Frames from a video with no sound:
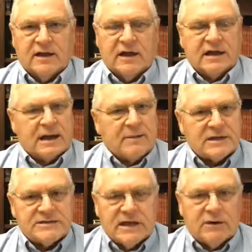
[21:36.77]
And I'm
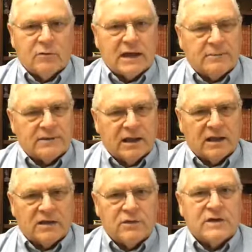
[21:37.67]
not saying what I'm
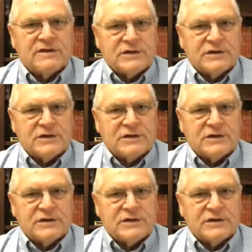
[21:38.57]
telling you is